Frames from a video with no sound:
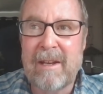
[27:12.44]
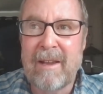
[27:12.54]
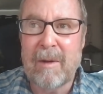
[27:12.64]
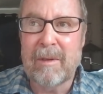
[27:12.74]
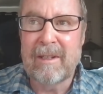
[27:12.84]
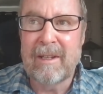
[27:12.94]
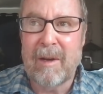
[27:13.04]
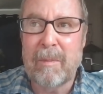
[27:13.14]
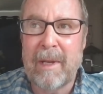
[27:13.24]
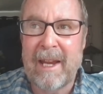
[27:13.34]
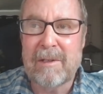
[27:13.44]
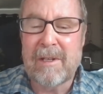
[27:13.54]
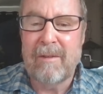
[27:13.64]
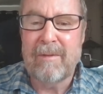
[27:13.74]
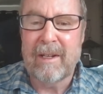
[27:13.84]
You gotta plant
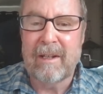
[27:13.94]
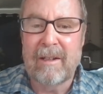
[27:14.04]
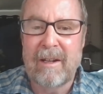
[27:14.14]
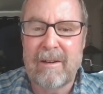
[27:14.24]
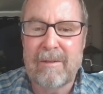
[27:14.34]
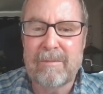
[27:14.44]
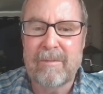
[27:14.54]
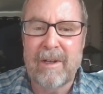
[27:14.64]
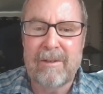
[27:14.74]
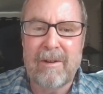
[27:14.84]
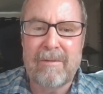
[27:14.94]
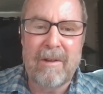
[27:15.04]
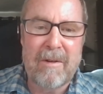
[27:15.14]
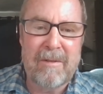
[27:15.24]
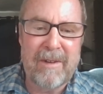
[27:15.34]
stuff. Like our friend Jeff
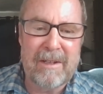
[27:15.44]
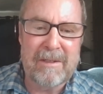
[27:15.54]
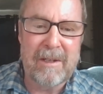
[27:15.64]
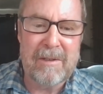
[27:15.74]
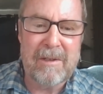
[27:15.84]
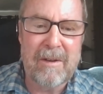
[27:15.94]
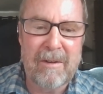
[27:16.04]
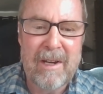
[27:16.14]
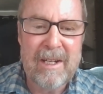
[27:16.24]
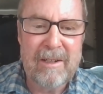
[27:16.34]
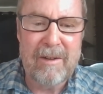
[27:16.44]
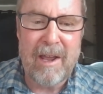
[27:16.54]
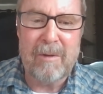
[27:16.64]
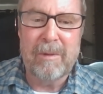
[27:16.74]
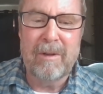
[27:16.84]
Lowenfeld says too, you're
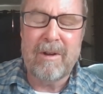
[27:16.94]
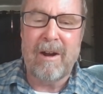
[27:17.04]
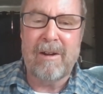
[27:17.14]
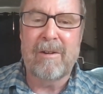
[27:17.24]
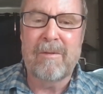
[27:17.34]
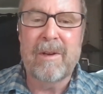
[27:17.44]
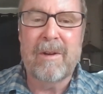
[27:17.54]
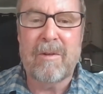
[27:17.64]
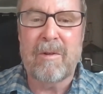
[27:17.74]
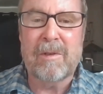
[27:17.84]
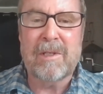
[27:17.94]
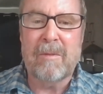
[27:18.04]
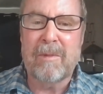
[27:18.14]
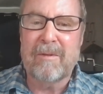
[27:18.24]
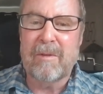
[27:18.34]
not a real gardener if you don't grow
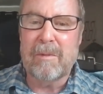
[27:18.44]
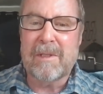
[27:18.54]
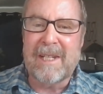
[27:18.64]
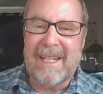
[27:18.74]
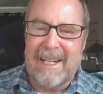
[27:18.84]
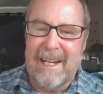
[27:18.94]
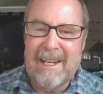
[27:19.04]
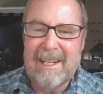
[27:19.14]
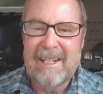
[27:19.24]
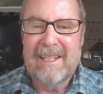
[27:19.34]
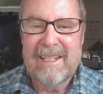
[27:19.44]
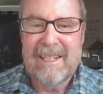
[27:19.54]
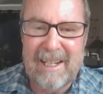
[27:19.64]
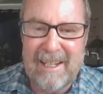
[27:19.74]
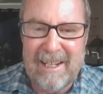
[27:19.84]
something from seed.
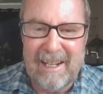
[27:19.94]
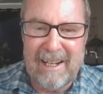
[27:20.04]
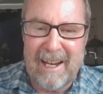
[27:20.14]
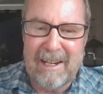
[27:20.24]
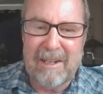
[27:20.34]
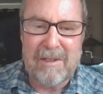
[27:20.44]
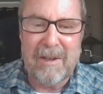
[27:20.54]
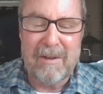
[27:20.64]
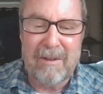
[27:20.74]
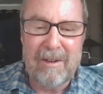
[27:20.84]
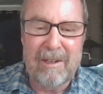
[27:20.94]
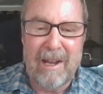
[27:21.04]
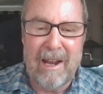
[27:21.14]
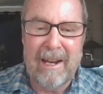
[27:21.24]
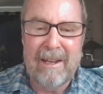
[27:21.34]
Like his other
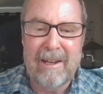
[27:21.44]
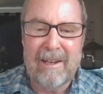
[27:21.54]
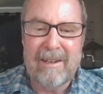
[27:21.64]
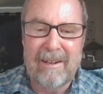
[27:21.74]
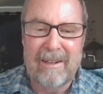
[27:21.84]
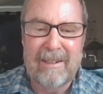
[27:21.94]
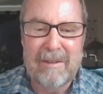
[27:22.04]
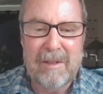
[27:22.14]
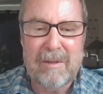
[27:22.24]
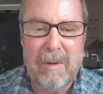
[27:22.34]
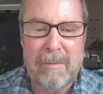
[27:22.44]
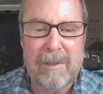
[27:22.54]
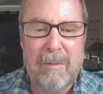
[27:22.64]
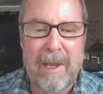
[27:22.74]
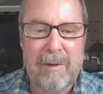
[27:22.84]
line that
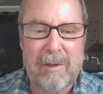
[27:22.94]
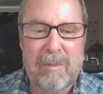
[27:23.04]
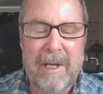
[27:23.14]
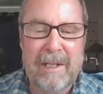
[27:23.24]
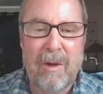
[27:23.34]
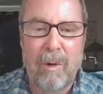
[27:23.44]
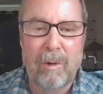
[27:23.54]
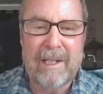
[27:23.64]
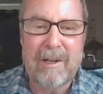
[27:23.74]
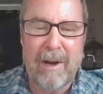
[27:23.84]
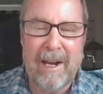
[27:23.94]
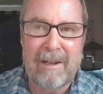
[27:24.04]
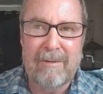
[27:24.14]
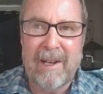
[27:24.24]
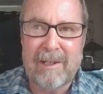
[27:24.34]
tomatoes being the holy
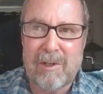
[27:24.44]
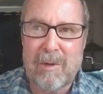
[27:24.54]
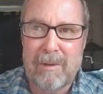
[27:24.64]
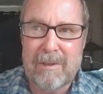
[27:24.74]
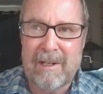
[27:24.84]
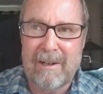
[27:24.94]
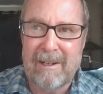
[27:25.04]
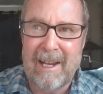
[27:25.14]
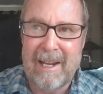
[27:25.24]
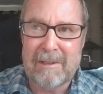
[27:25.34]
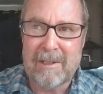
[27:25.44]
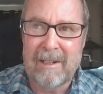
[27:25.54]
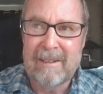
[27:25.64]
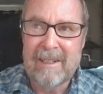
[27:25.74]
grail of vegetables here in Alaska.